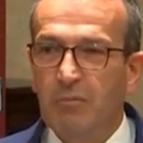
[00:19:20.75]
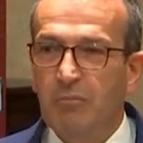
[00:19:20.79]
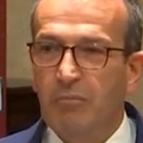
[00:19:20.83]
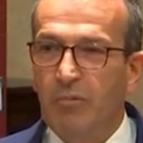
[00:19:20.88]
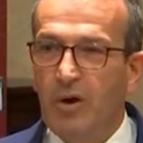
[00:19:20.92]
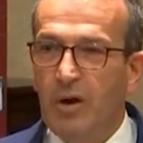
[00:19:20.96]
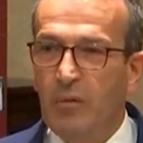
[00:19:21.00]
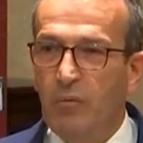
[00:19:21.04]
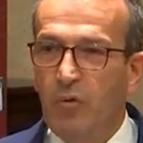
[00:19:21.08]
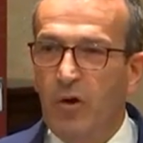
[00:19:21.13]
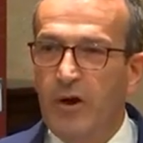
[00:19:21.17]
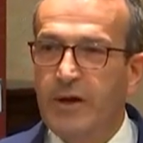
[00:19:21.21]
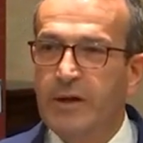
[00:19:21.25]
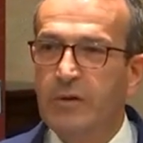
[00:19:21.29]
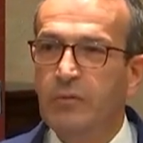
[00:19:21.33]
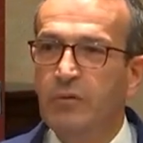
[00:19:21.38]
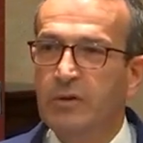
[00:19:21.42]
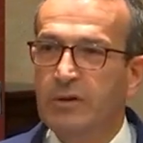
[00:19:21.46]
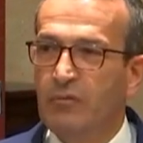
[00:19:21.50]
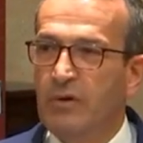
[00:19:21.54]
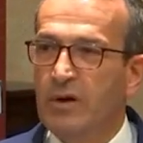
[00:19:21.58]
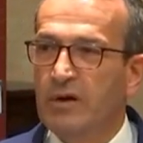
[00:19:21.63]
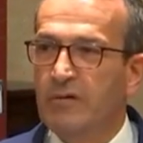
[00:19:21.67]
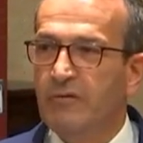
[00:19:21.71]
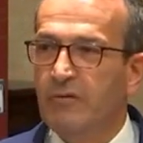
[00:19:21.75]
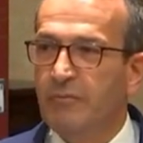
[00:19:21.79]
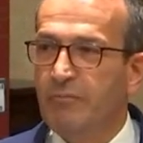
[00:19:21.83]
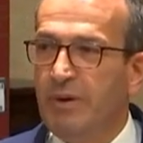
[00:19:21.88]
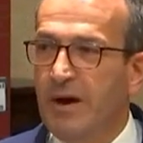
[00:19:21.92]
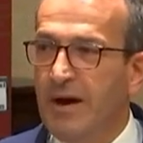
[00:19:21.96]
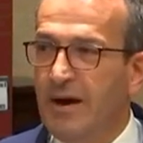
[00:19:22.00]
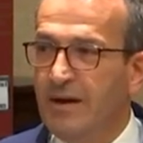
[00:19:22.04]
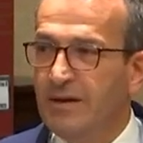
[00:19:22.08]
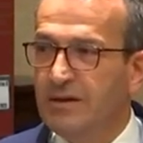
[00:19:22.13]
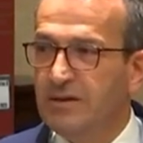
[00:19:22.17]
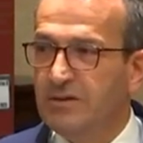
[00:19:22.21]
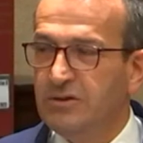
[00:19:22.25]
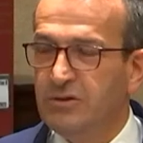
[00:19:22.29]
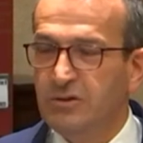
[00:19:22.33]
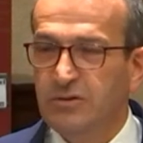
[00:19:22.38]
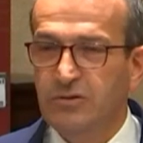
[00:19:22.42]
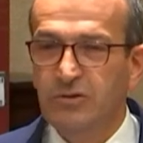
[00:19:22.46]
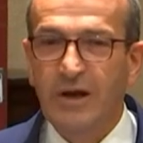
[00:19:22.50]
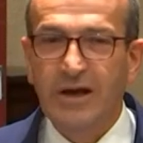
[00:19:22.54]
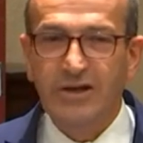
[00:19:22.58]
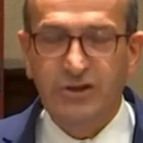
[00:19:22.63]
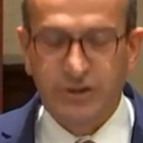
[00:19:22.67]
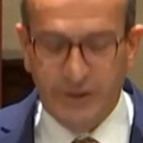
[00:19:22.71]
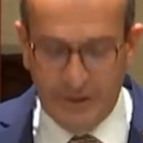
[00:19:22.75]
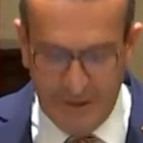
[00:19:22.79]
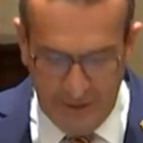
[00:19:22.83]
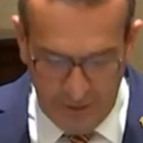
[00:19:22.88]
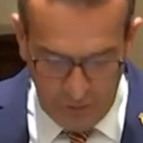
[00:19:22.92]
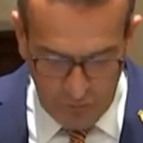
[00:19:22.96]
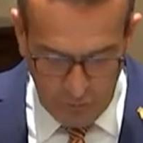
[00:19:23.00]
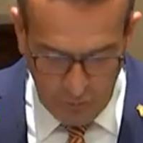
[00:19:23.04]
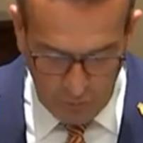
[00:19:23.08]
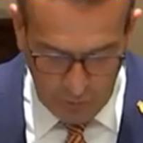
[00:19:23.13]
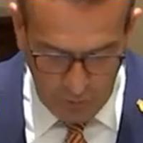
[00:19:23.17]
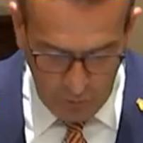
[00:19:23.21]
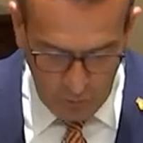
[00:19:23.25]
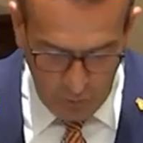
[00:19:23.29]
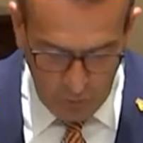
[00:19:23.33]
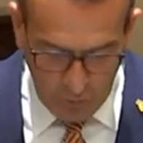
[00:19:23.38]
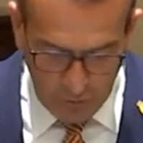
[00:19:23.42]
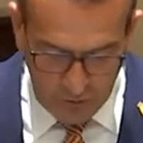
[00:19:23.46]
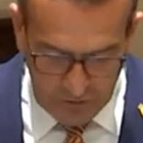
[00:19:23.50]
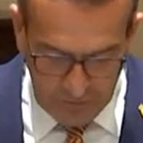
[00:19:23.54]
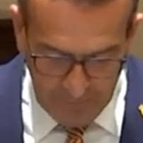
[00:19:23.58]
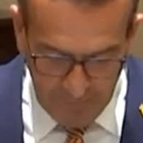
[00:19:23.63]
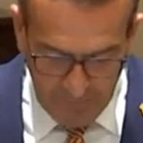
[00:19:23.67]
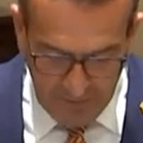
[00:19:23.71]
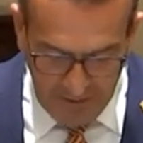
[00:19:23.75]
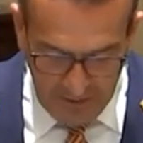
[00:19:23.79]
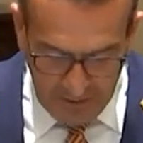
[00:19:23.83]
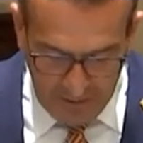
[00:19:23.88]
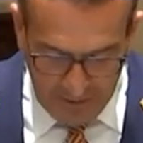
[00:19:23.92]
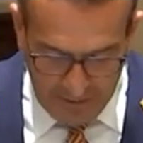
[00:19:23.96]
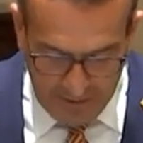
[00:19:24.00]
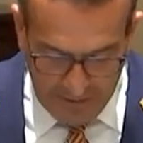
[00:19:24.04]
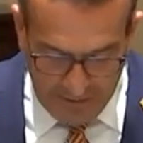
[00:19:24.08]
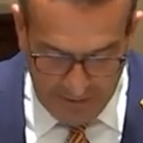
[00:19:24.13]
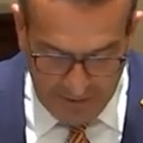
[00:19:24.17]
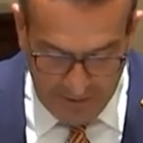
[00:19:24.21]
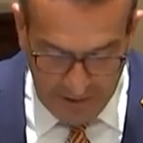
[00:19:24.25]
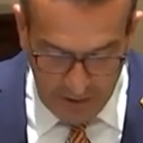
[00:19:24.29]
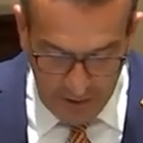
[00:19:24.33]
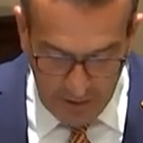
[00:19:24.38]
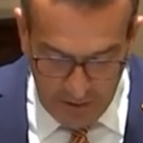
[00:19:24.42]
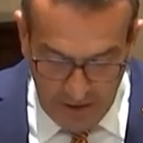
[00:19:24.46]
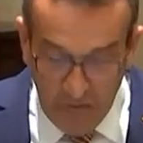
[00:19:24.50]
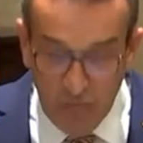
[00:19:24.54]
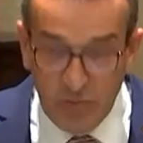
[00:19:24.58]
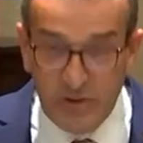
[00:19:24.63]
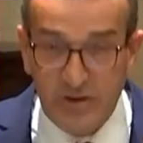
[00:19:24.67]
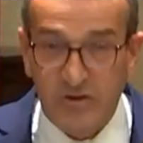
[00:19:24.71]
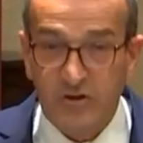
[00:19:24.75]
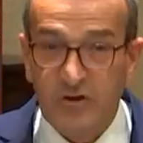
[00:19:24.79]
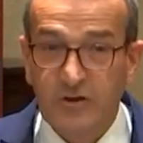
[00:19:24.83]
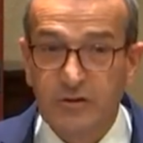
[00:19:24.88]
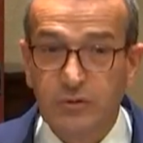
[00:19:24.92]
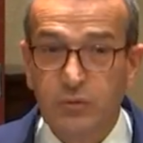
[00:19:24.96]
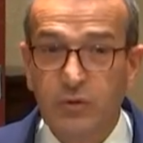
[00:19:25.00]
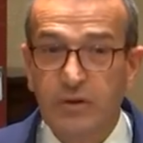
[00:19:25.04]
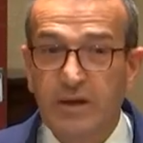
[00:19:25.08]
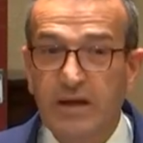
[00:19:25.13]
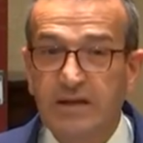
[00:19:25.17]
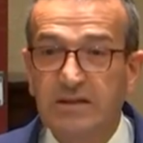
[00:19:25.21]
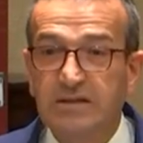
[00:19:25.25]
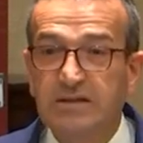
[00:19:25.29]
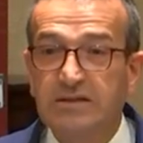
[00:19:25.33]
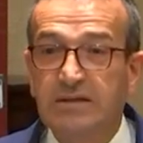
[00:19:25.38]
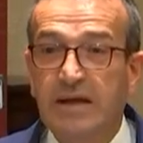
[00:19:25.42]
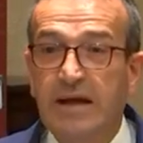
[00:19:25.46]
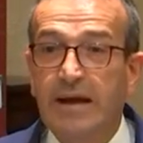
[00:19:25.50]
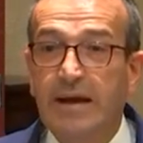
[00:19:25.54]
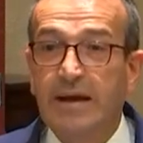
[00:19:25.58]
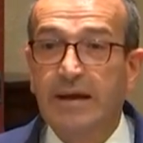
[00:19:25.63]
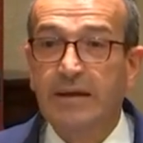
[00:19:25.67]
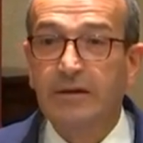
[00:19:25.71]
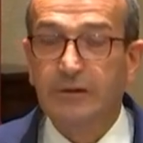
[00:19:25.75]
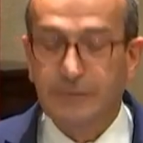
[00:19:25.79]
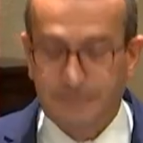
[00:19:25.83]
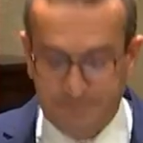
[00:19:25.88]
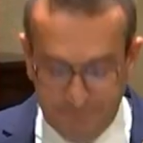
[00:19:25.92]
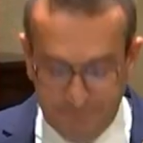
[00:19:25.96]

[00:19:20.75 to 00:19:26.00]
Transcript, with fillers: By working with the relevant parties, you actually get good laws and everybody knows where they stand.